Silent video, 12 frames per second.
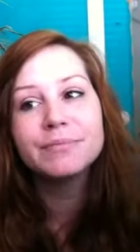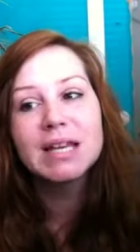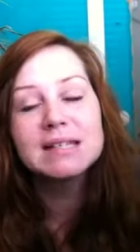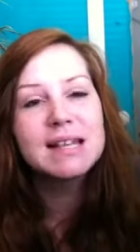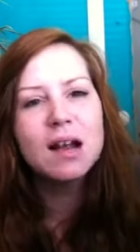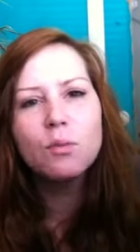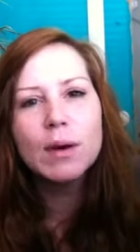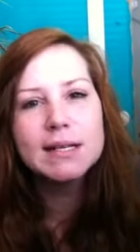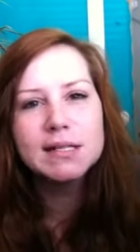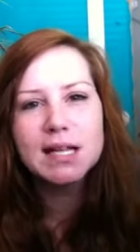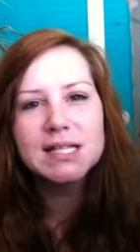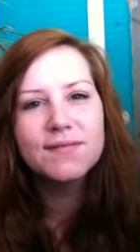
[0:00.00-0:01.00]
it's like a
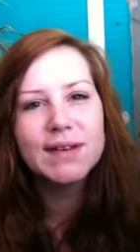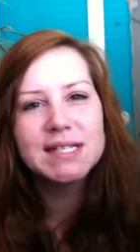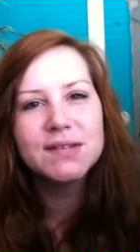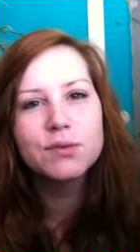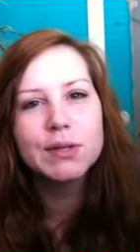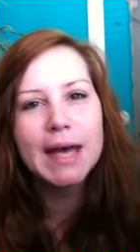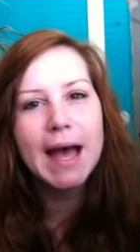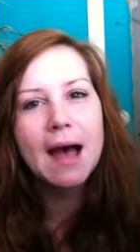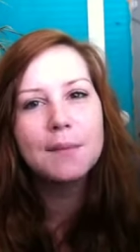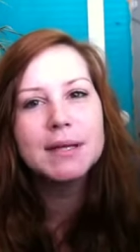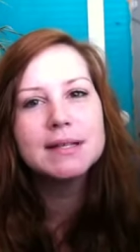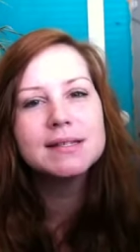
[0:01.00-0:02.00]
Renaissance festival that
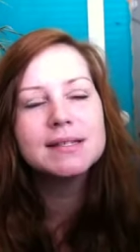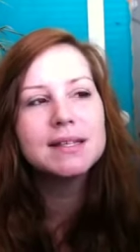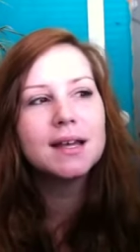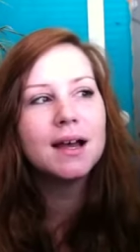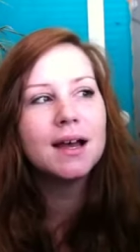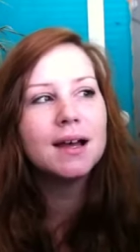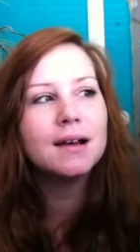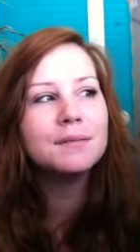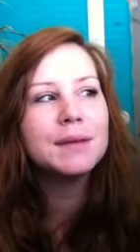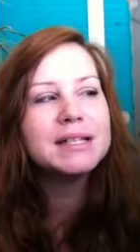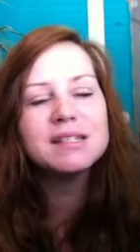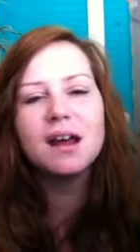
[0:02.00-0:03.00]
happens. Um,
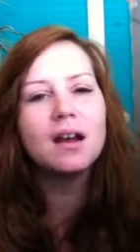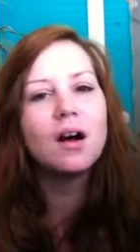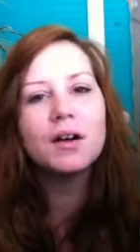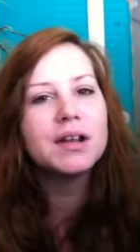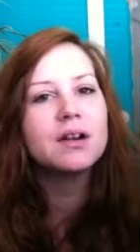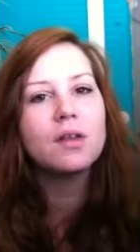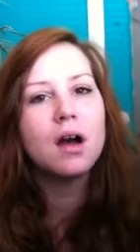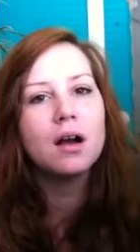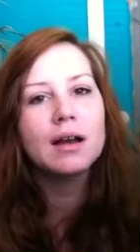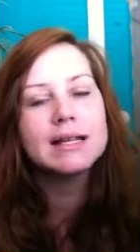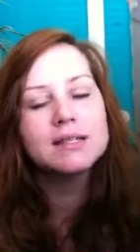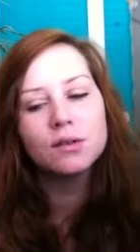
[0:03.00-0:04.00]
it's not all year
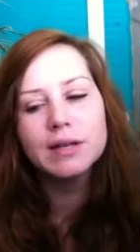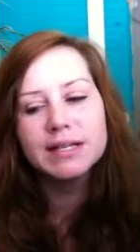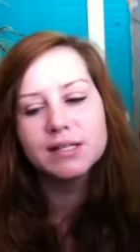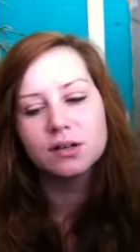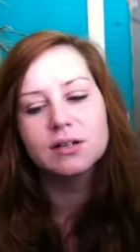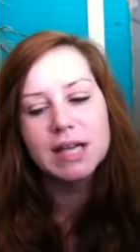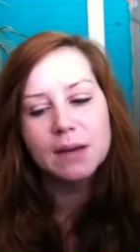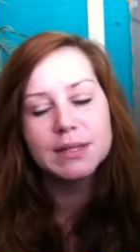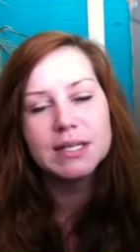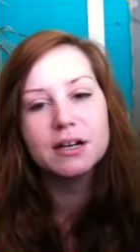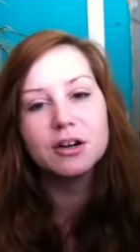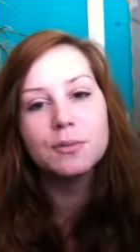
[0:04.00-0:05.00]
long. It's only a certain time of
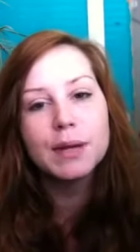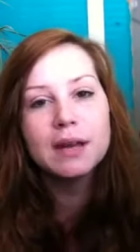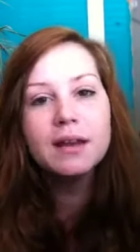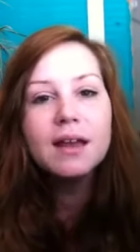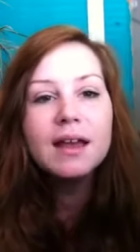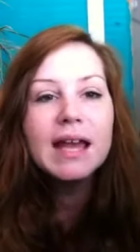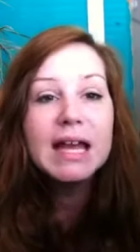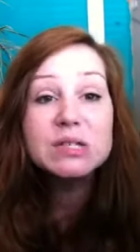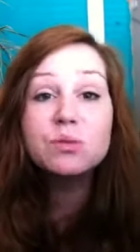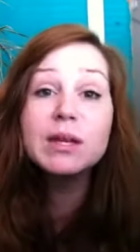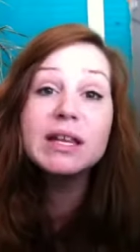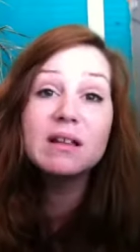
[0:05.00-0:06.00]
the year, but
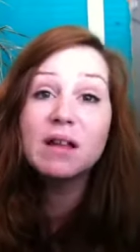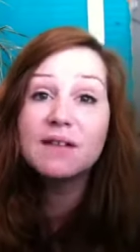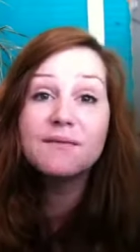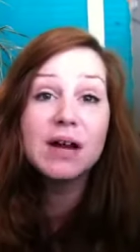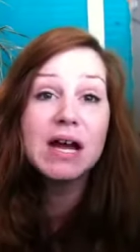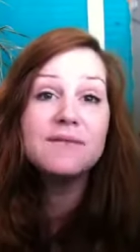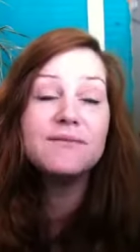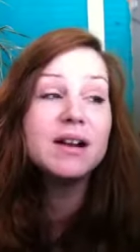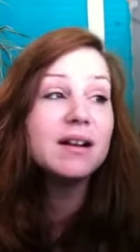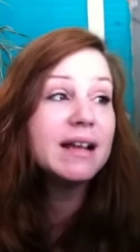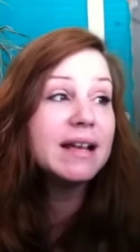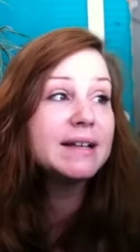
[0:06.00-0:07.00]
it's really a lot of fun.
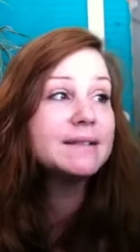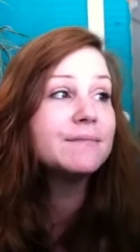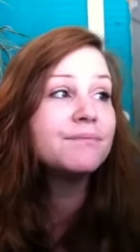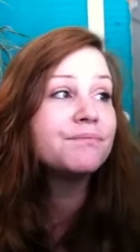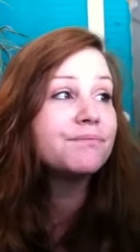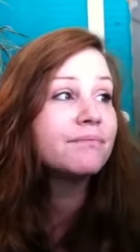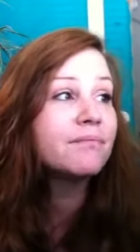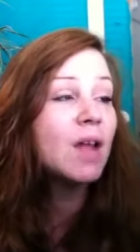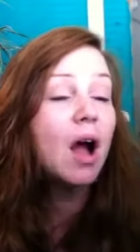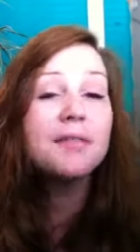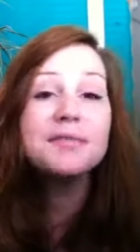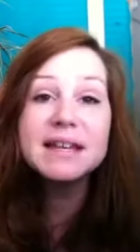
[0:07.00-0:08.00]
Very
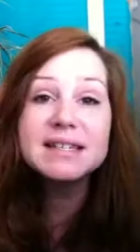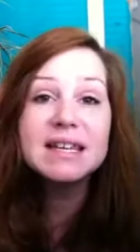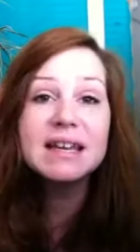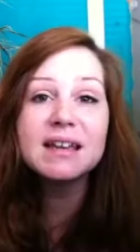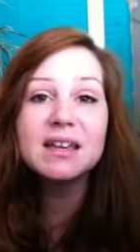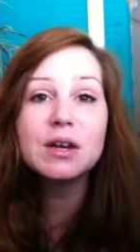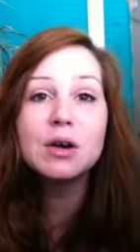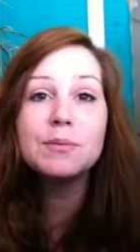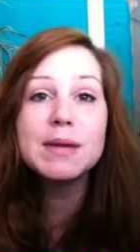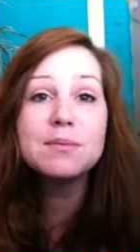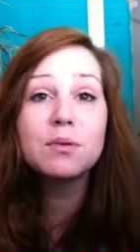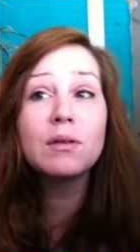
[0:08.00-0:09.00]
authentic, you know,
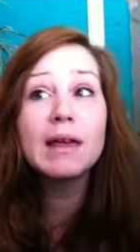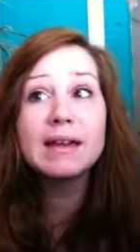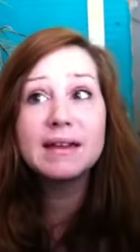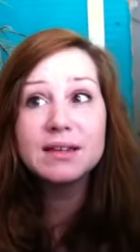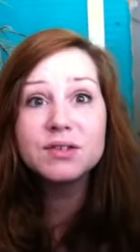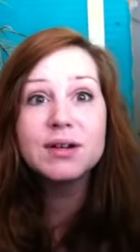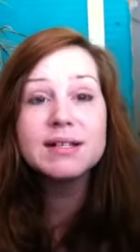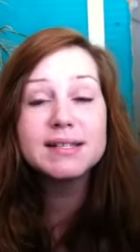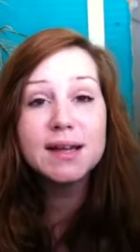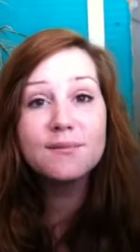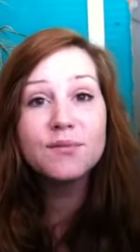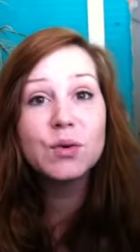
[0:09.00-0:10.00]
people like get
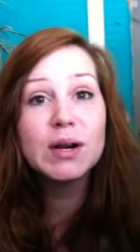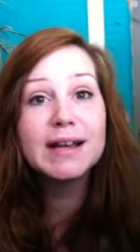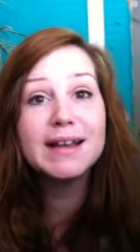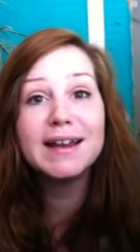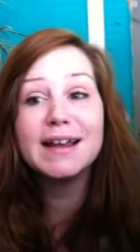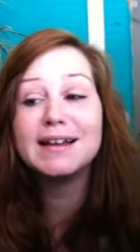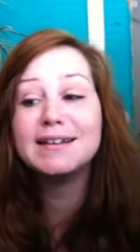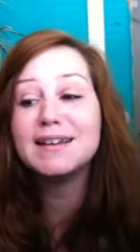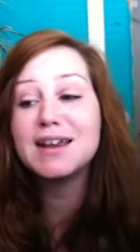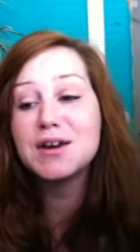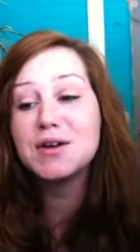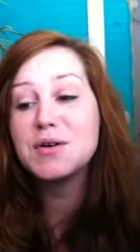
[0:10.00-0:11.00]
dressed up for it and,
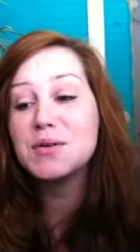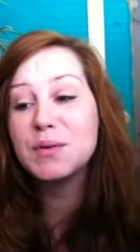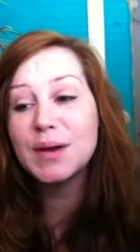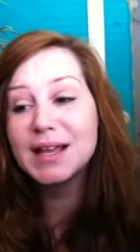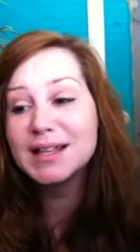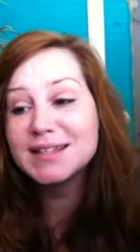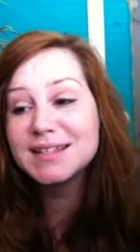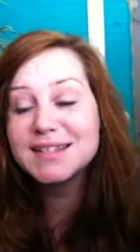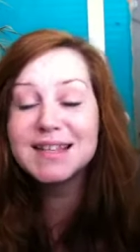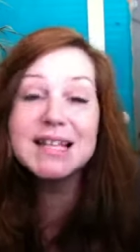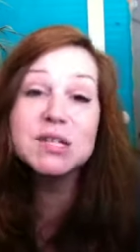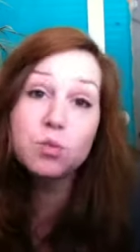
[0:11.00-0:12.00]
you know,
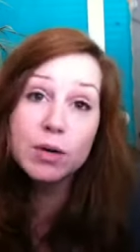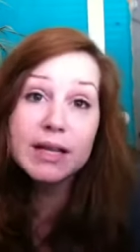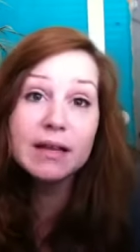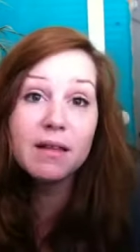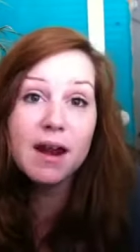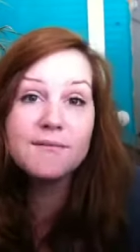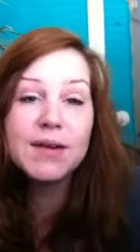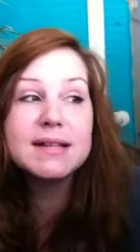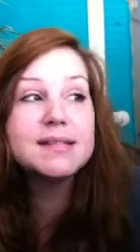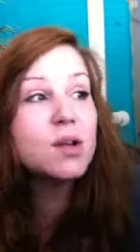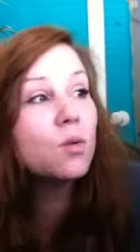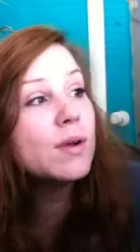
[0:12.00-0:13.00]
it's it's really a lot of fun.
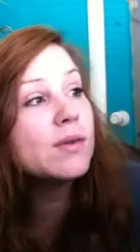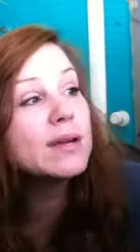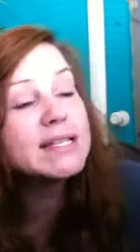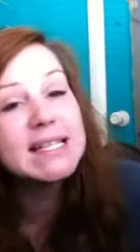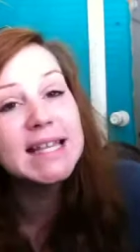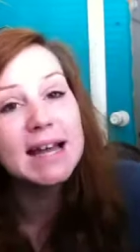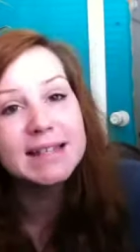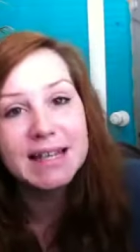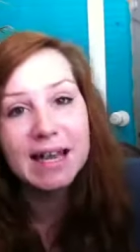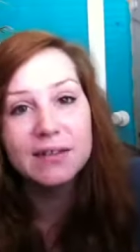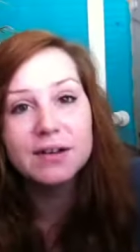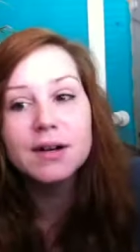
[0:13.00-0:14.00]
So we went to that
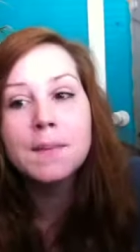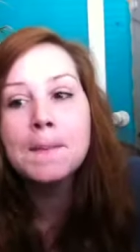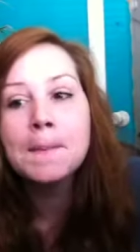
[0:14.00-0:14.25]
together.